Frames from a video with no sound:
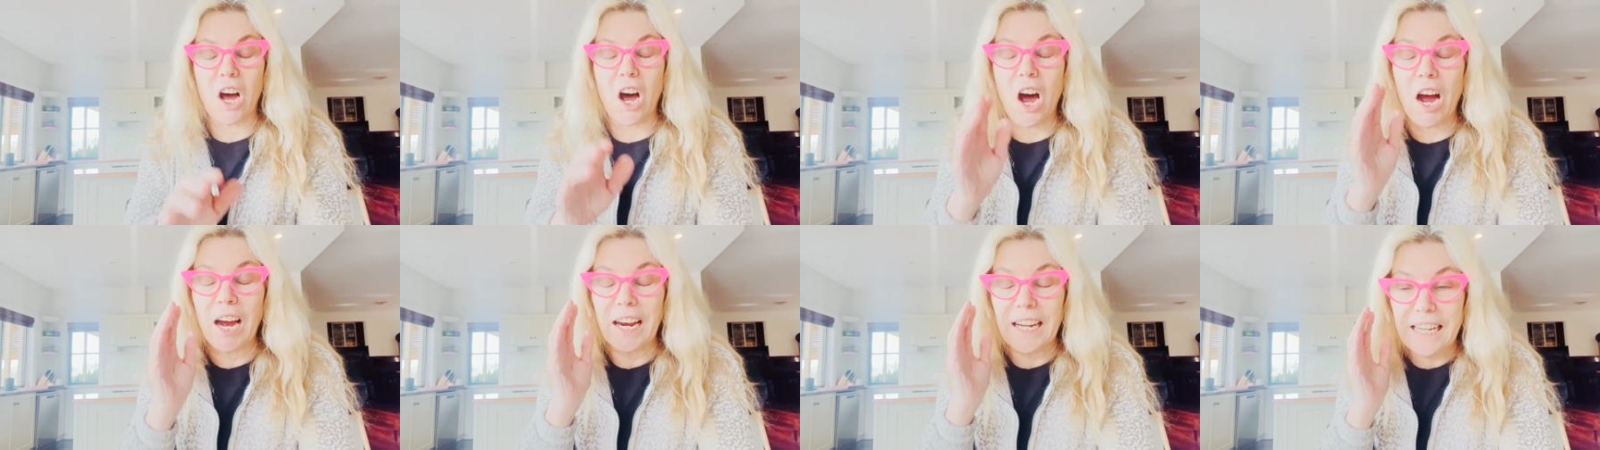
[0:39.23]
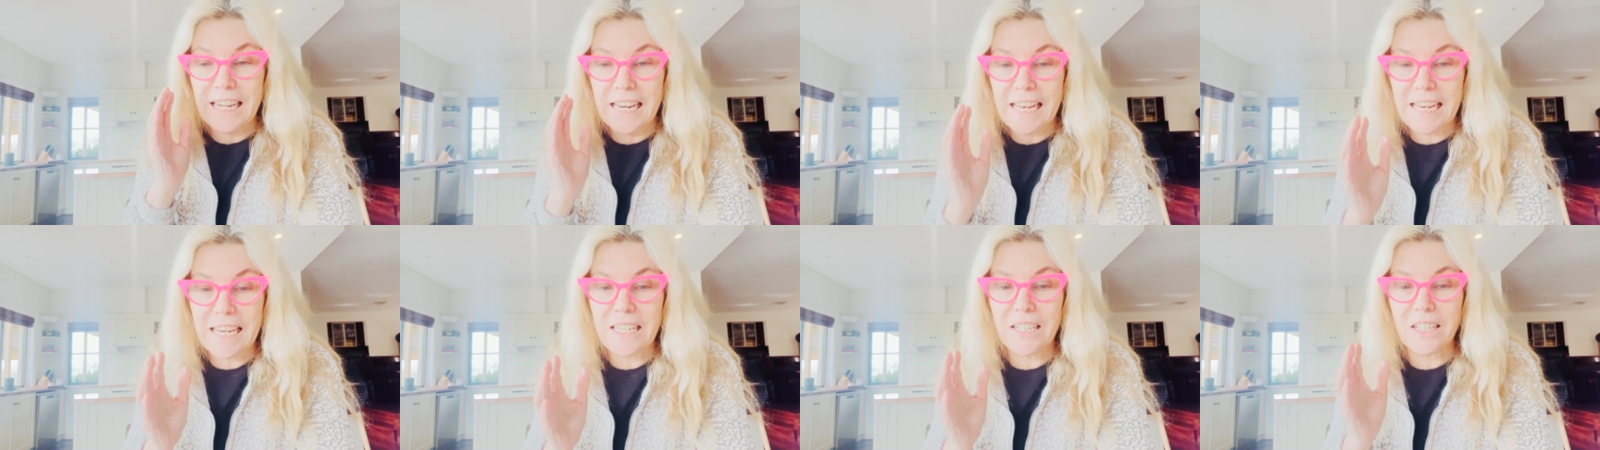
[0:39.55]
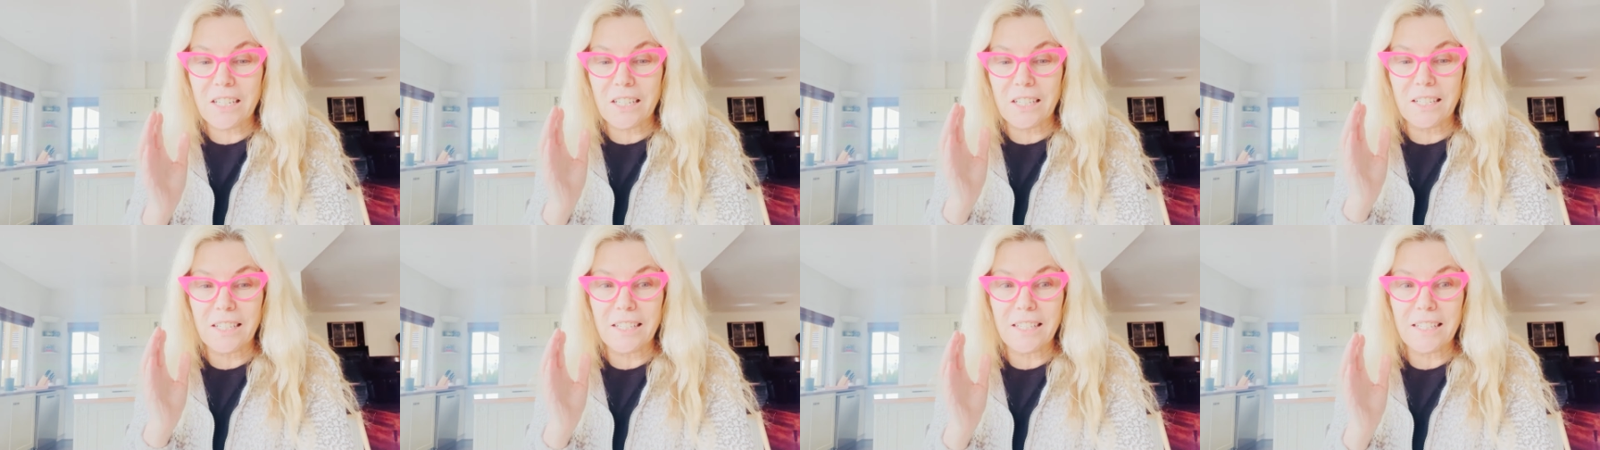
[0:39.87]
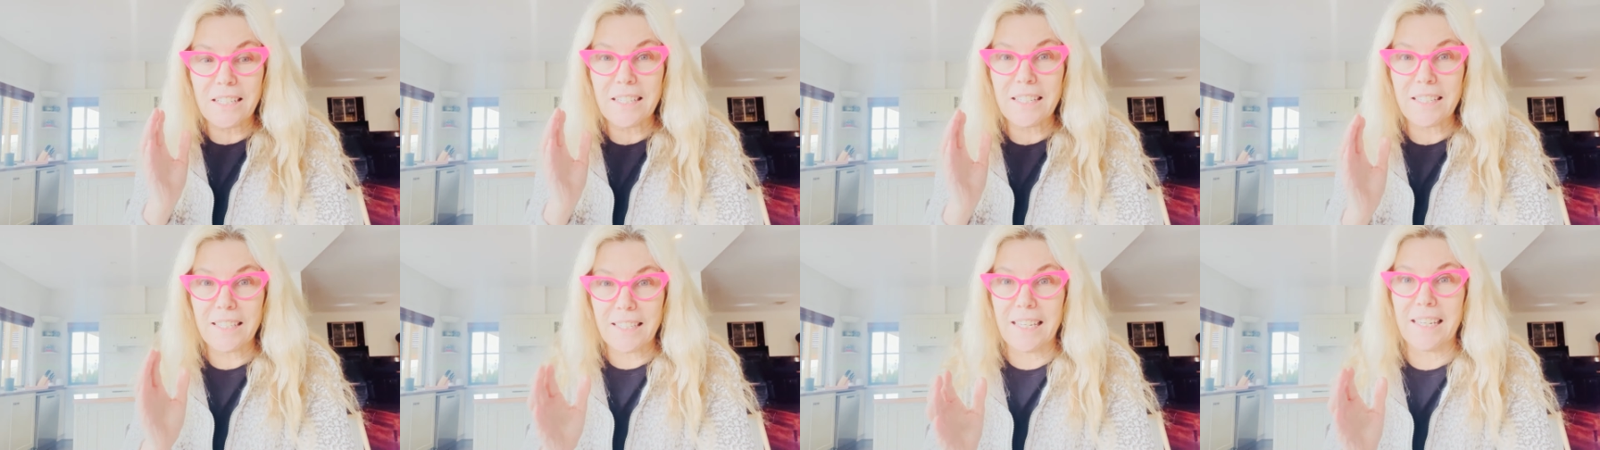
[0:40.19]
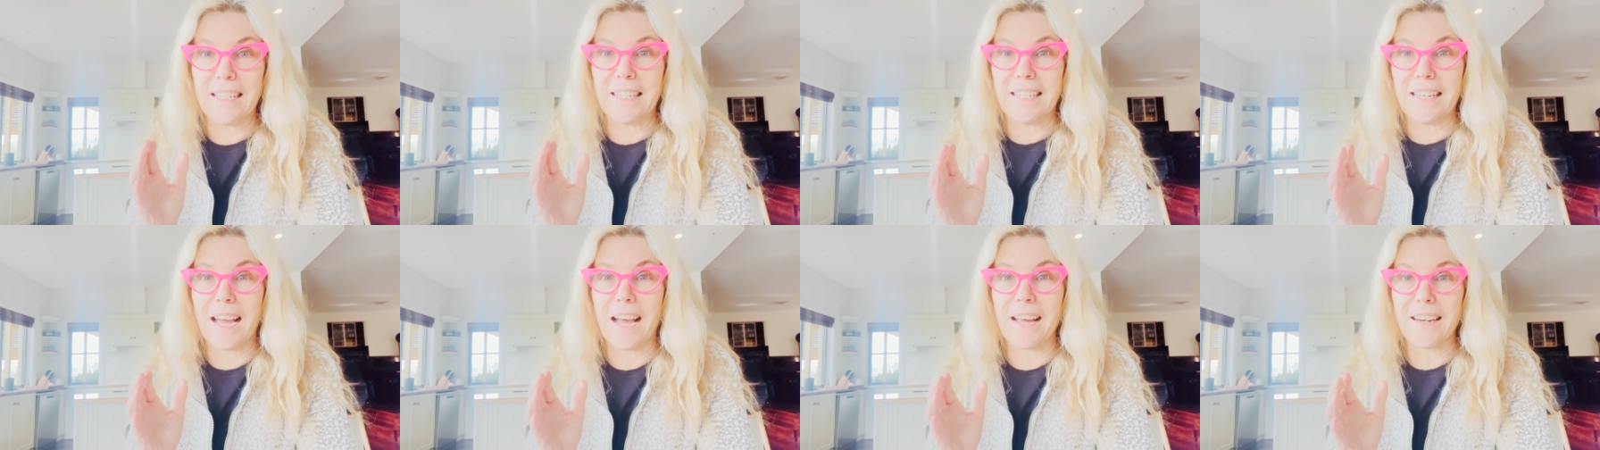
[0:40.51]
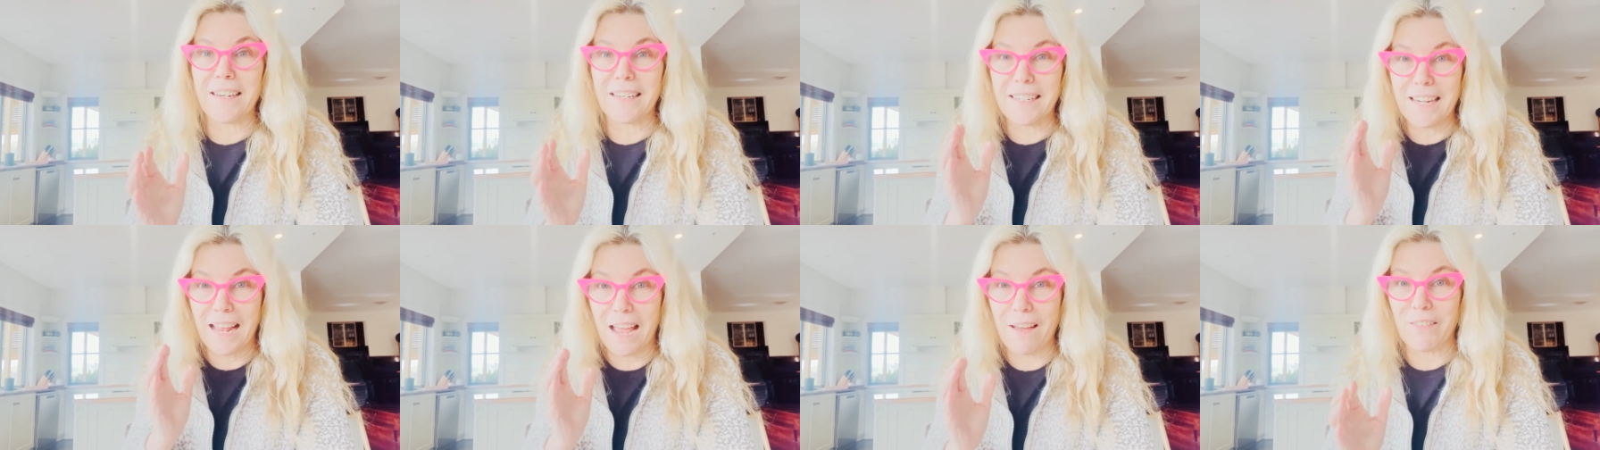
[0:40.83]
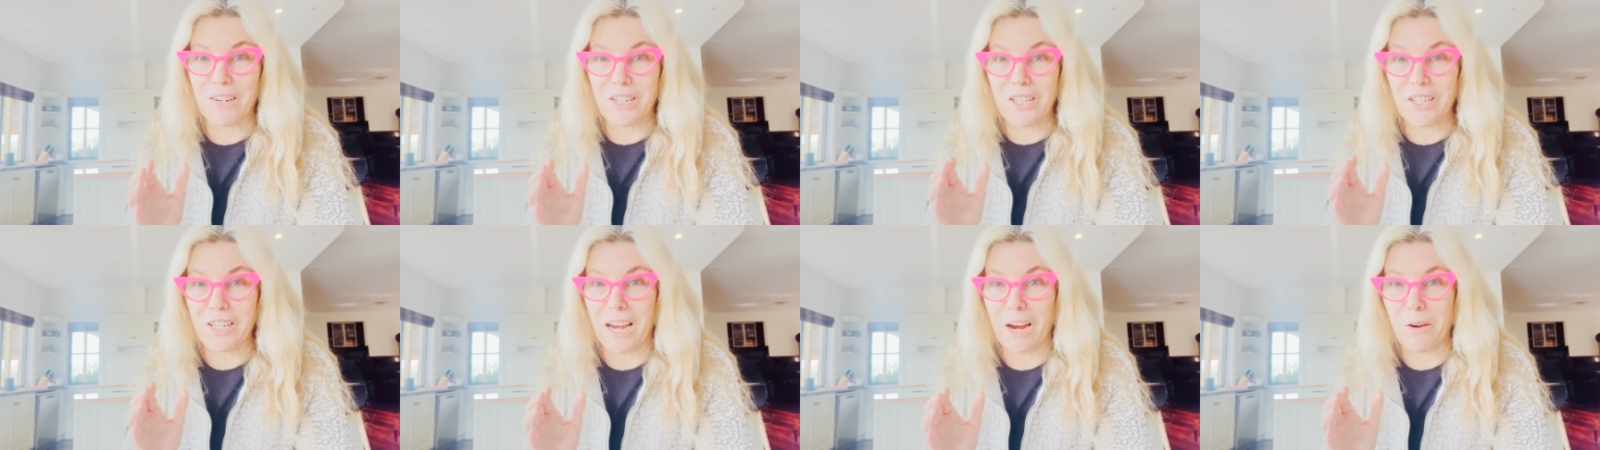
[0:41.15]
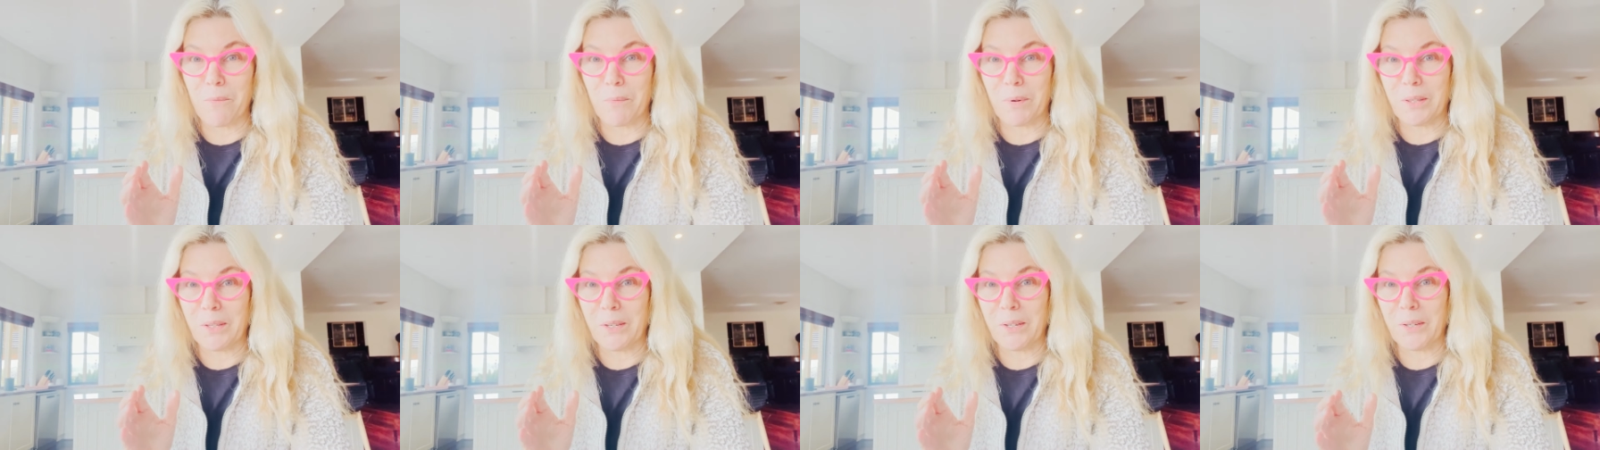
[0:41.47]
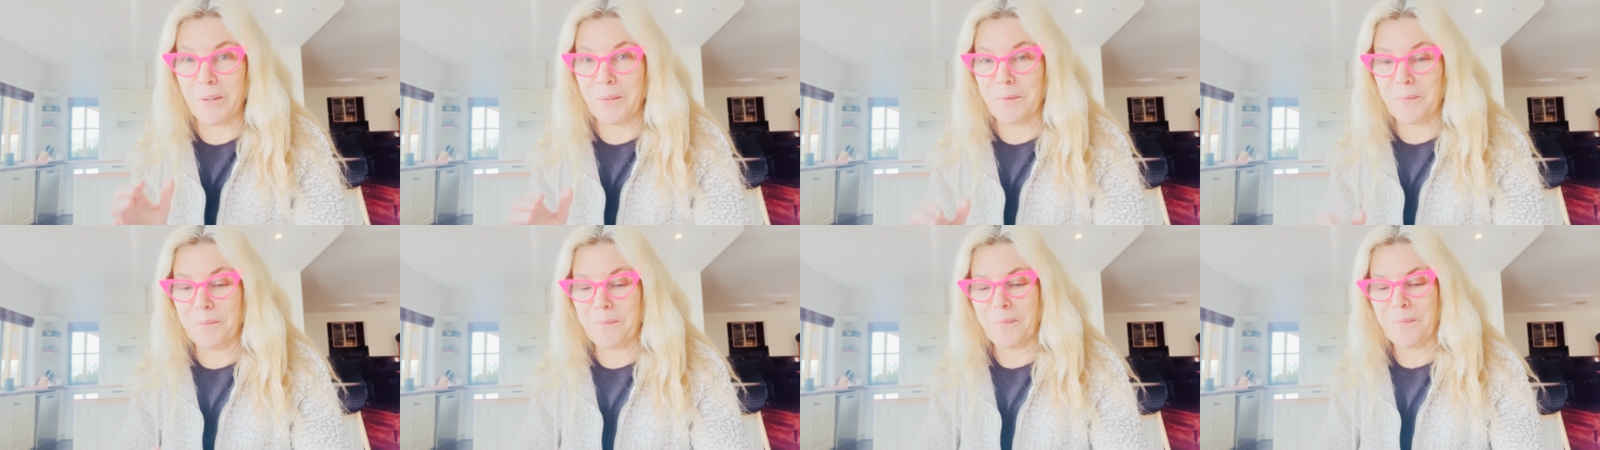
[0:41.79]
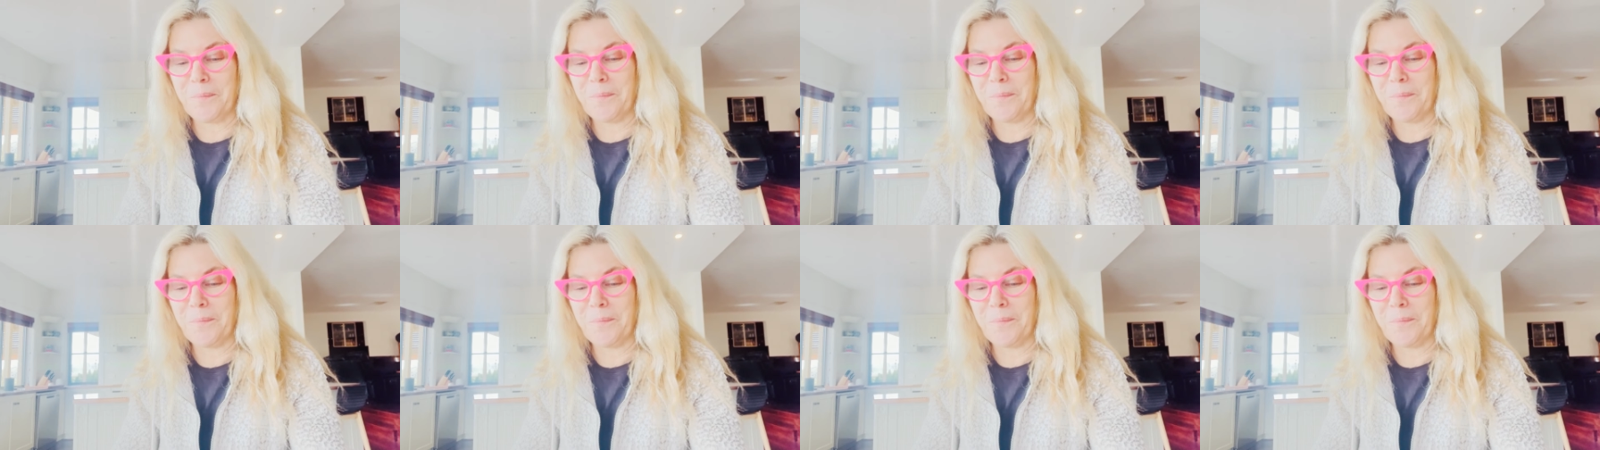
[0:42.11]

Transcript: I need to sit down and have a chat with you.